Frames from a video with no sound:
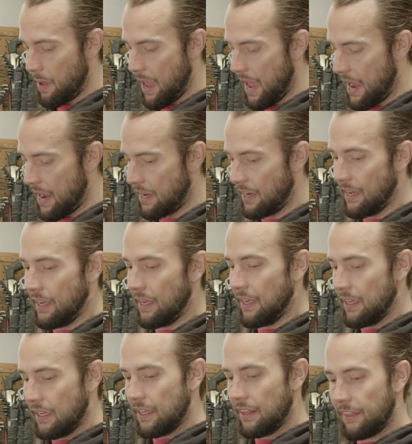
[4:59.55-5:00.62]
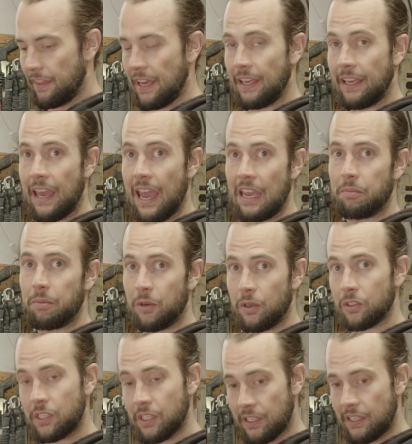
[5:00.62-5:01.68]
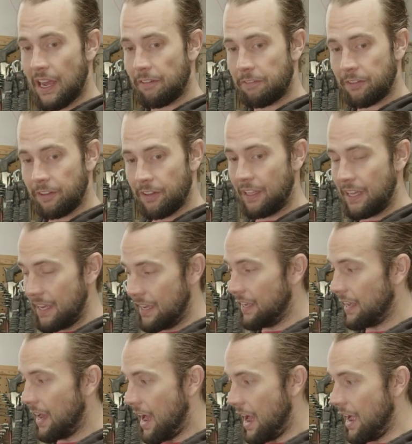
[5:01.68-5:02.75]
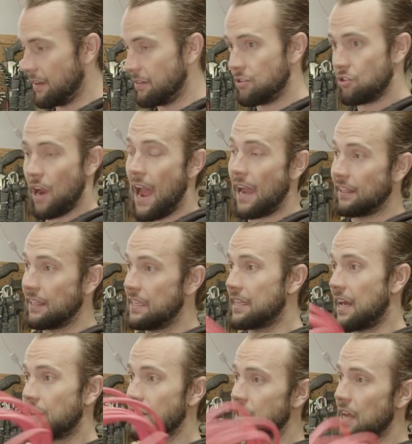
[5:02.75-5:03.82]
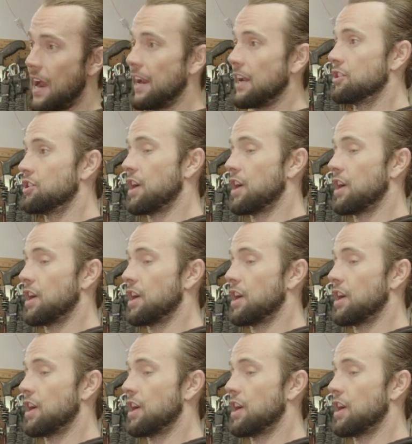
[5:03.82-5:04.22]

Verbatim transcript: made, thick cables that definitely, I drag these outside. I